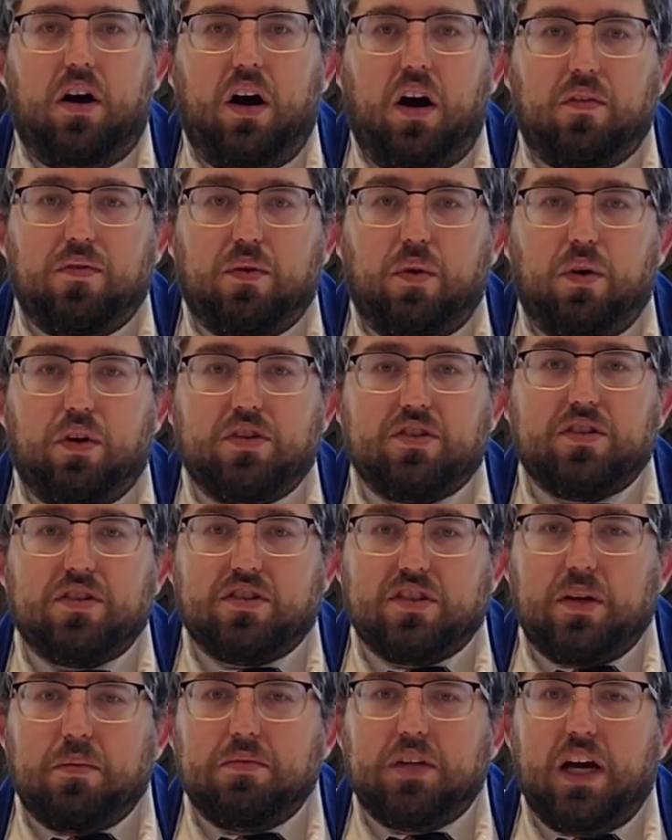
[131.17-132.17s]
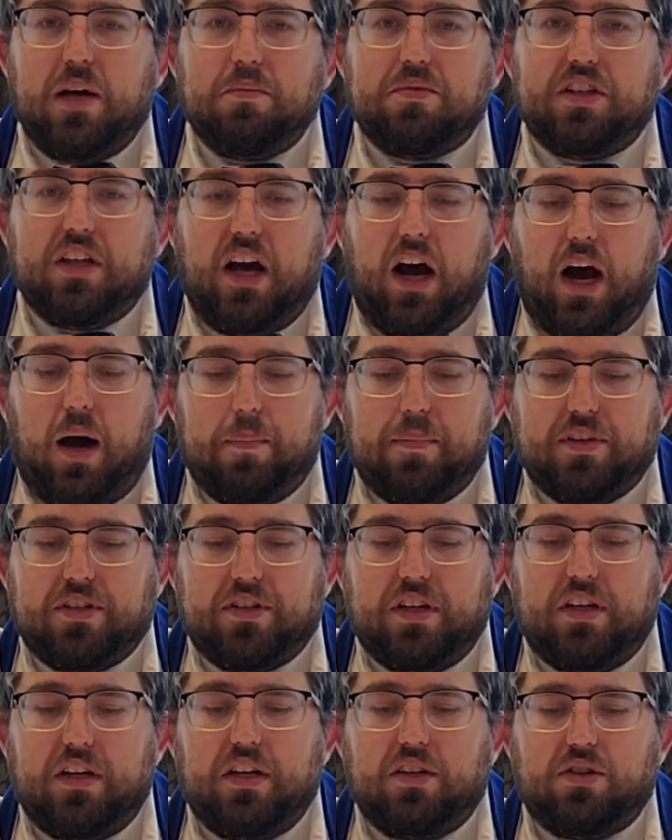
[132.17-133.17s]
Of course, sometimes the
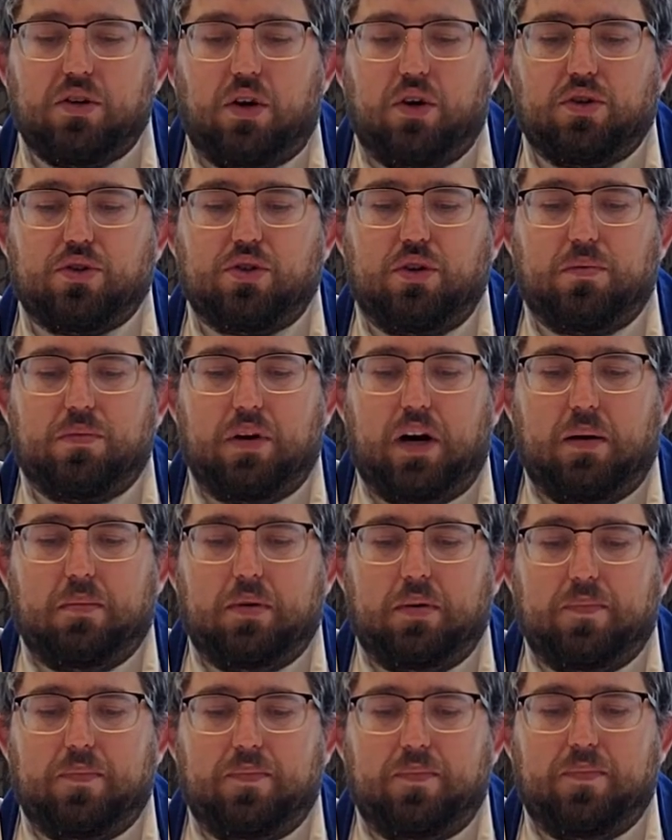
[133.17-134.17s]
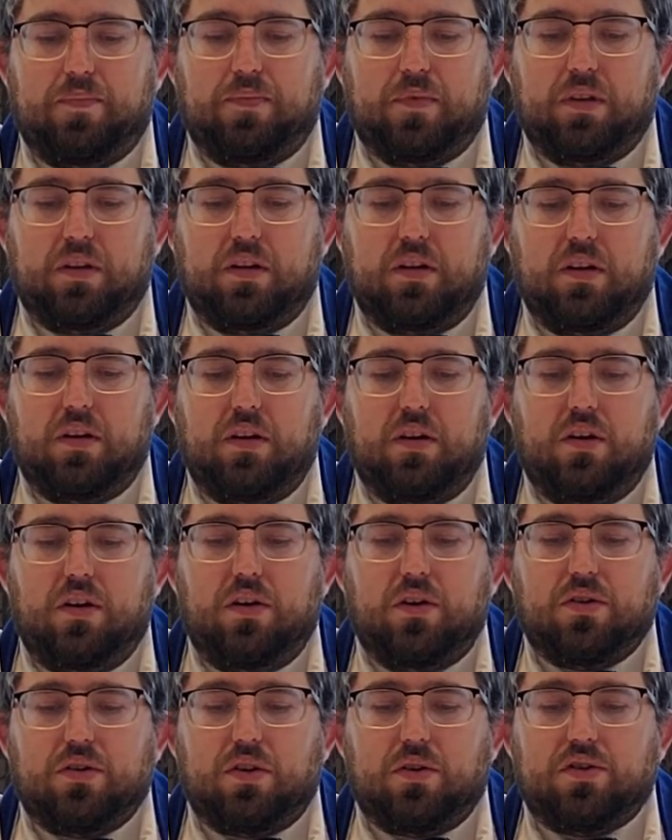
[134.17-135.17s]
opposite is also a problem.
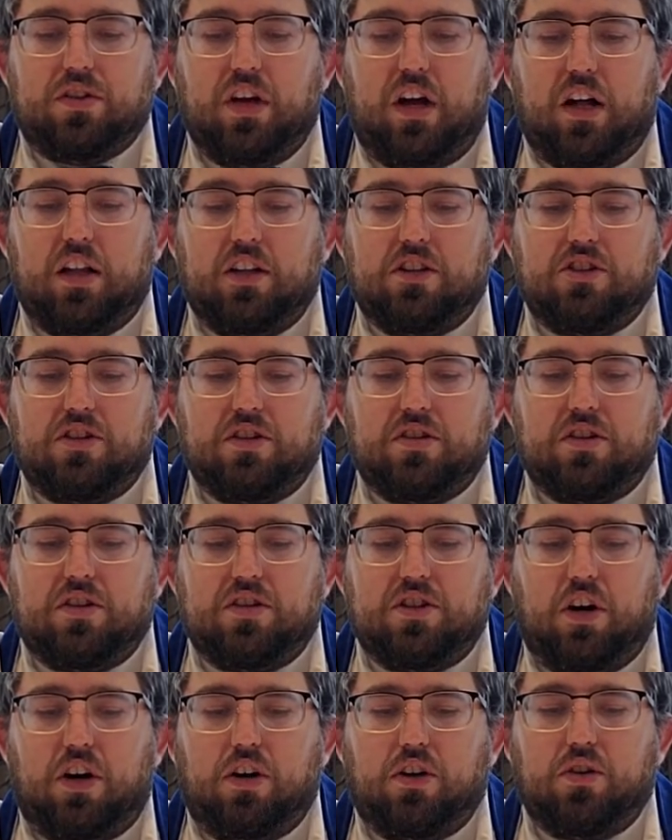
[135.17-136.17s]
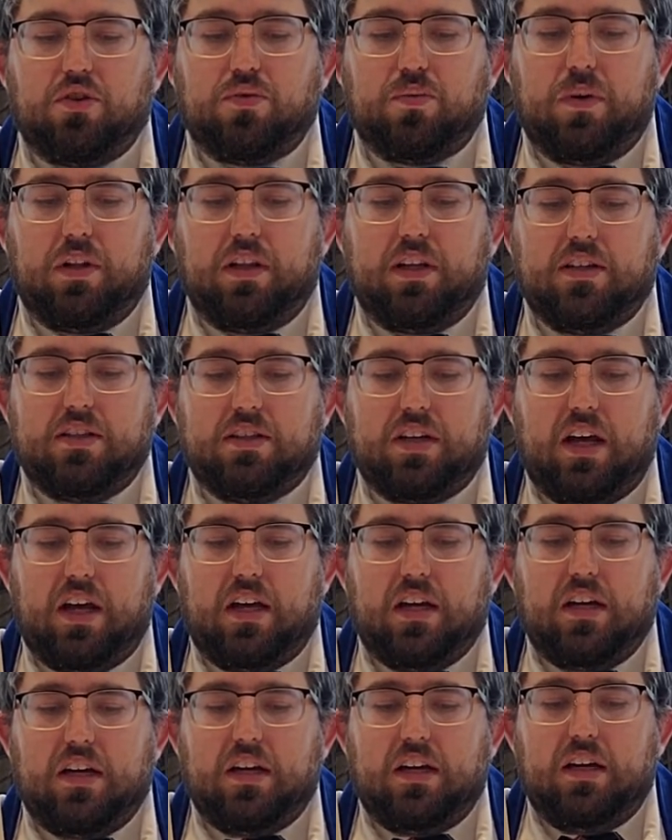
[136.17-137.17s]
Sociologist Charles Willie
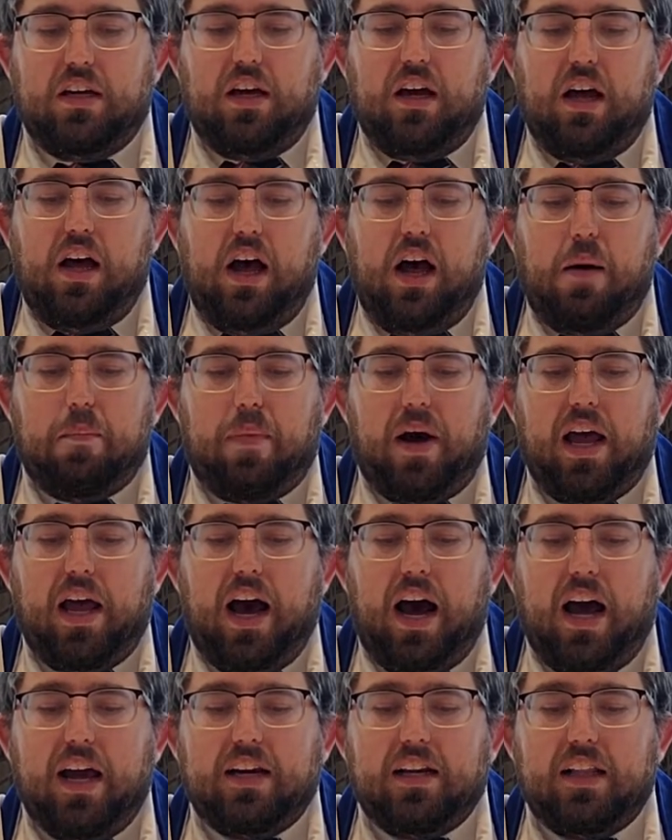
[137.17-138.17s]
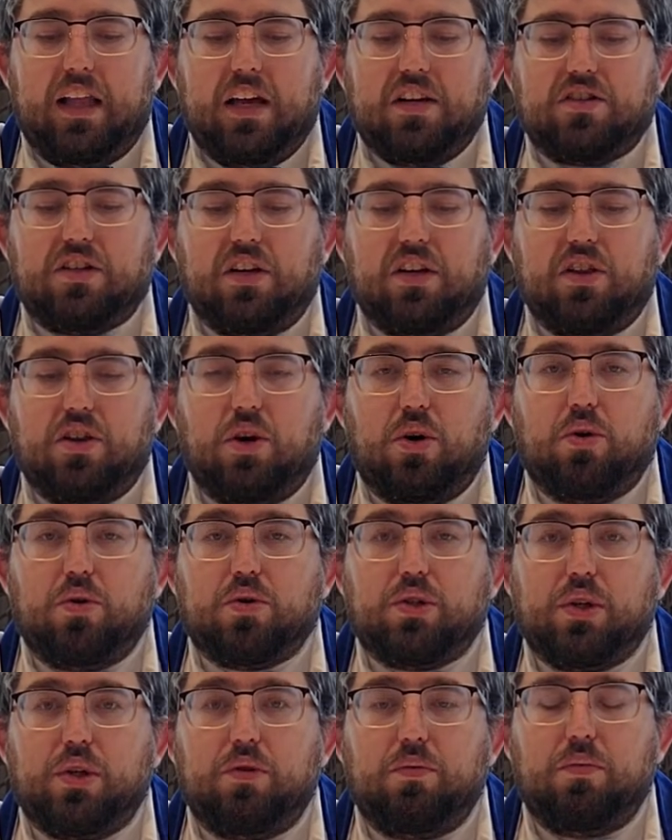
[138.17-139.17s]
said, "By idolizing
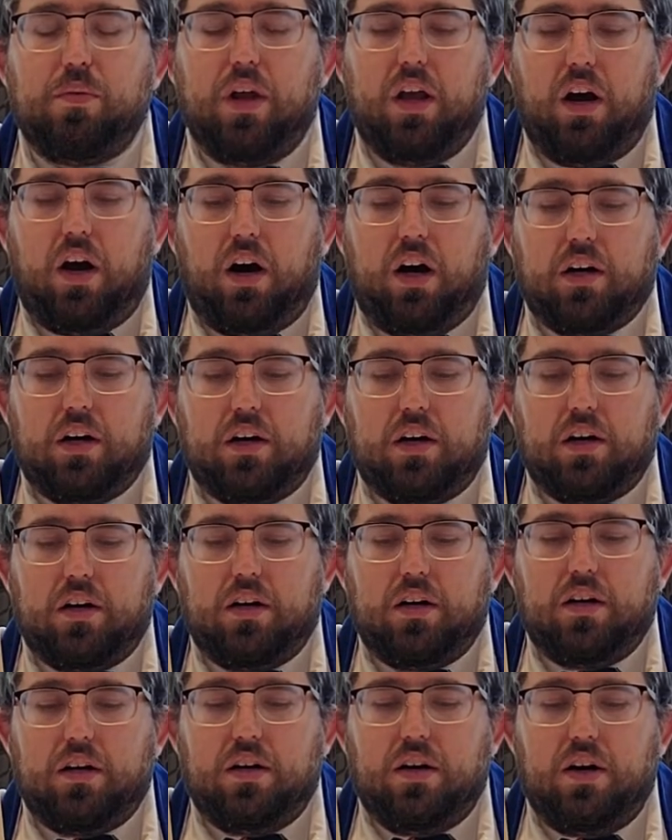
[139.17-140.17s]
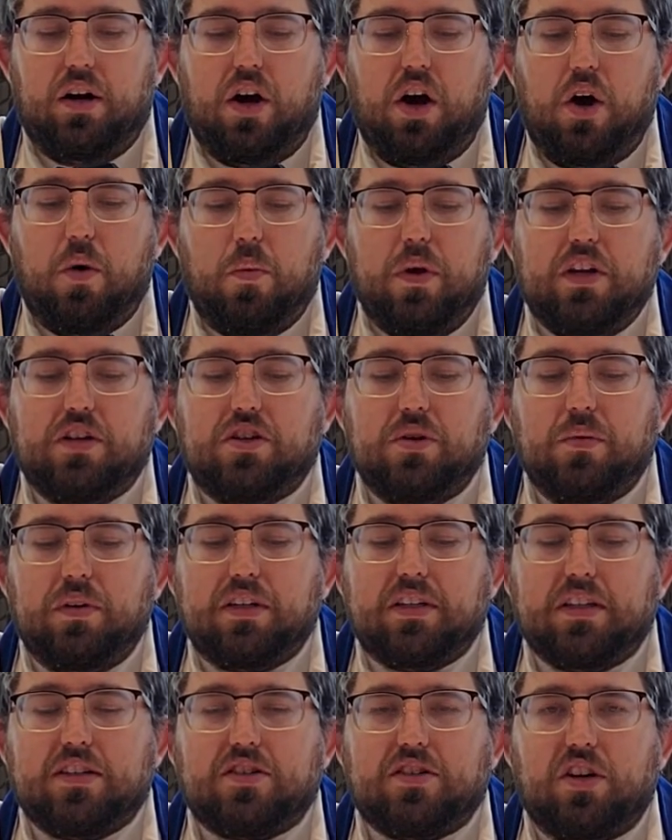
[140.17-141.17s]
those whom we honor, we do a
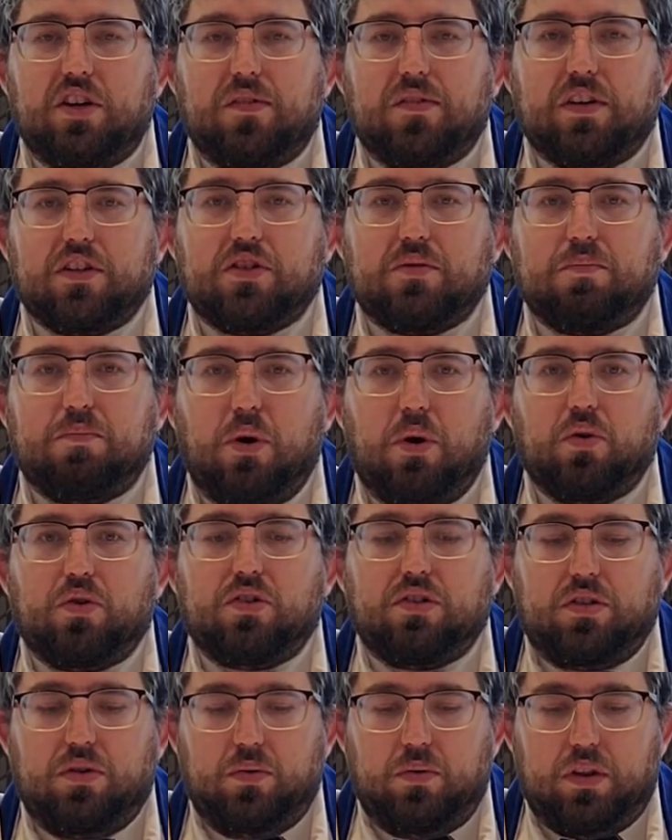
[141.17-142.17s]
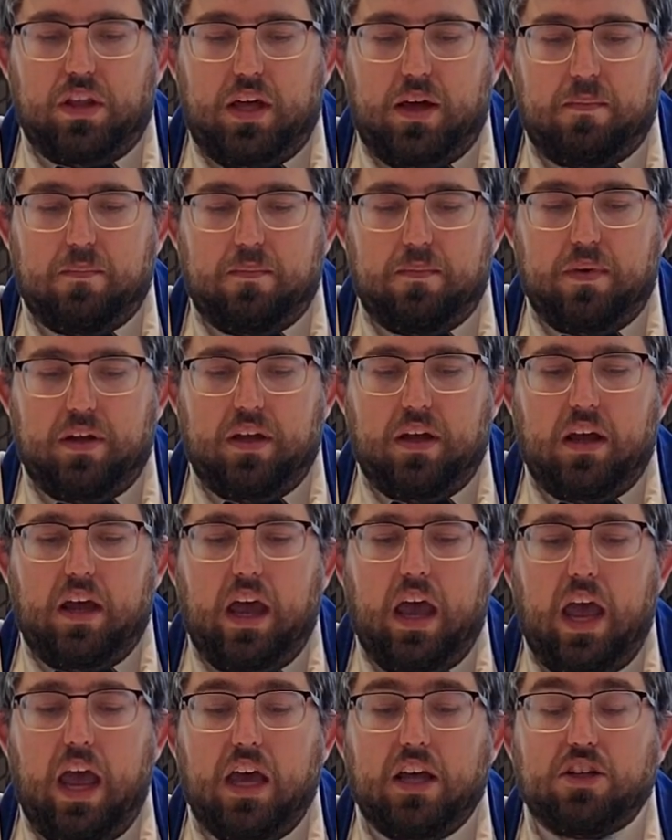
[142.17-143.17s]
disservice both to them
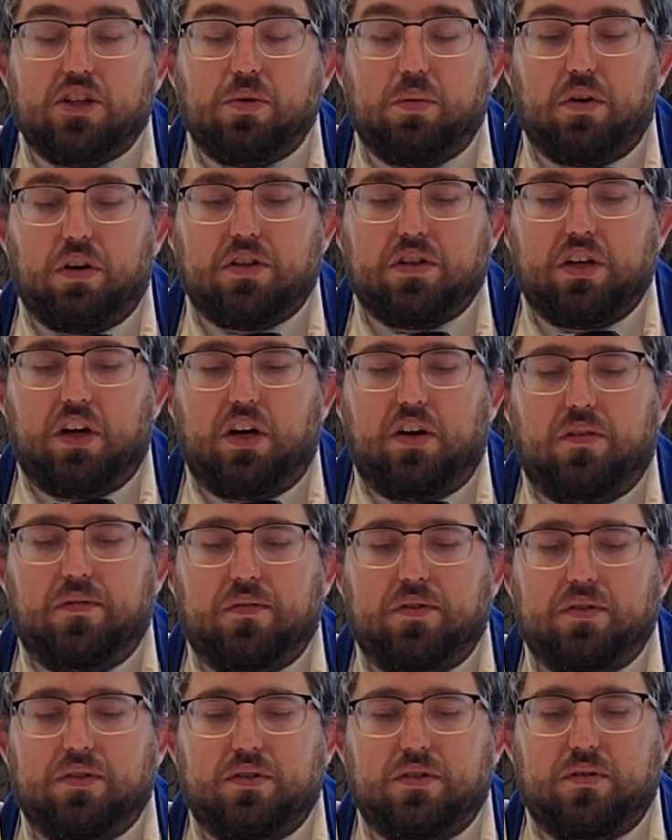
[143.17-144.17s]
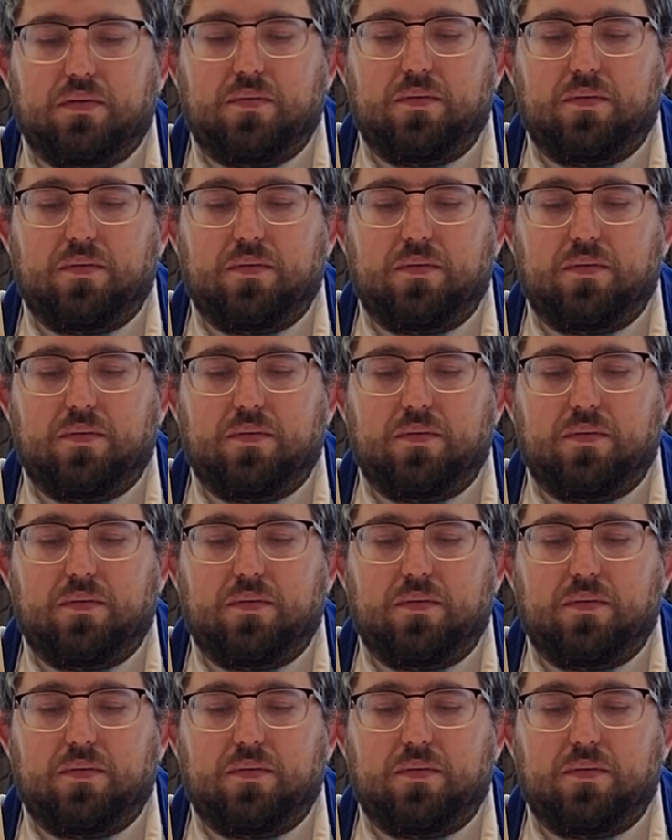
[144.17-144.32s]
and to ourselves.